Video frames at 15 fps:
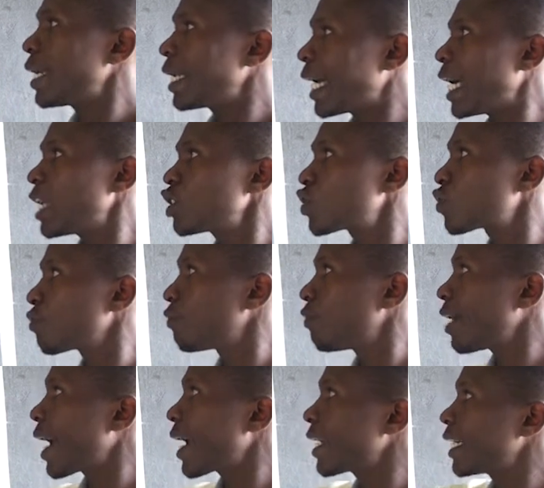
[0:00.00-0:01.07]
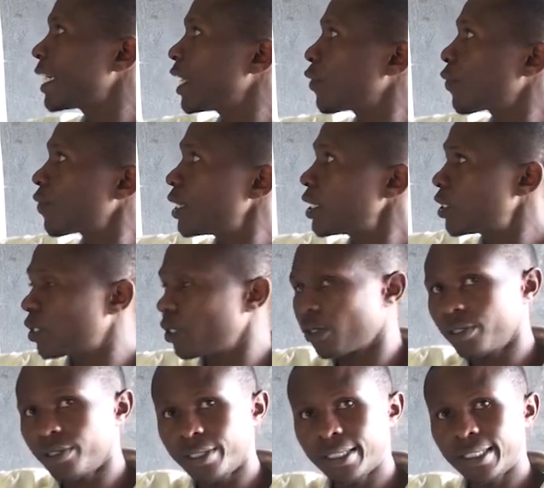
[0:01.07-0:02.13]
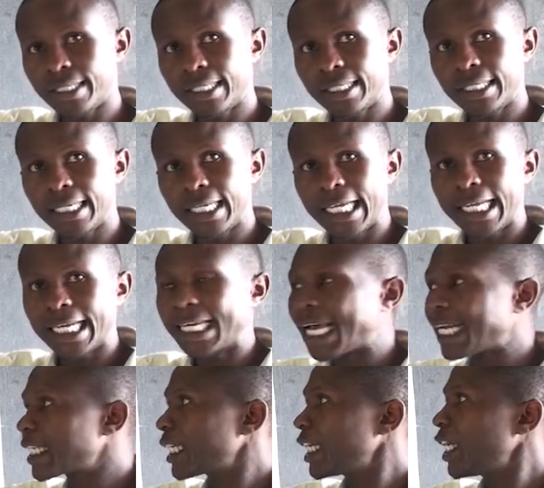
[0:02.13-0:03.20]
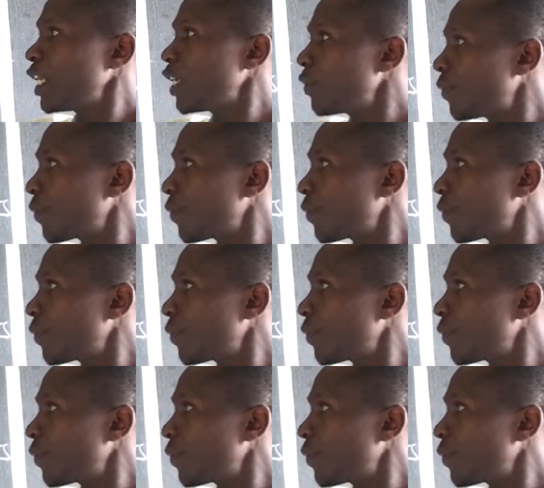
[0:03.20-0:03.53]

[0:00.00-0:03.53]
they want us to find the ratios that